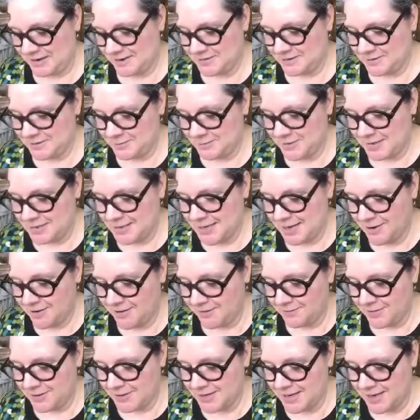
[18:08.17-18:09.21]
so I'm going to take
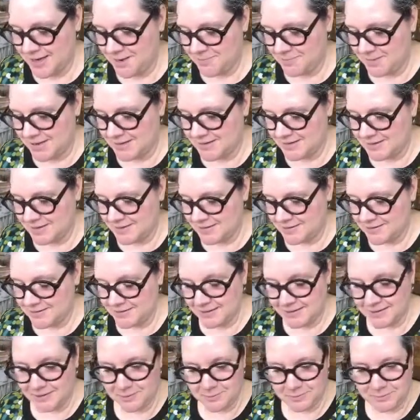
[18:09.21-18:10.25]
off the tape. I see there's a
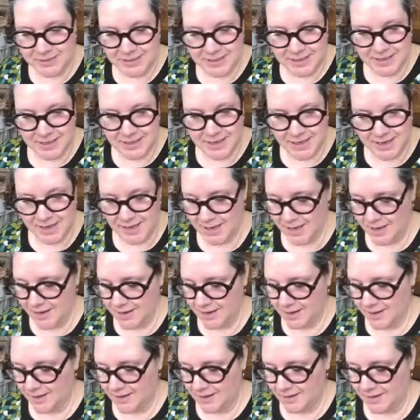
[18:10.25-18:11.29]
little bit hanging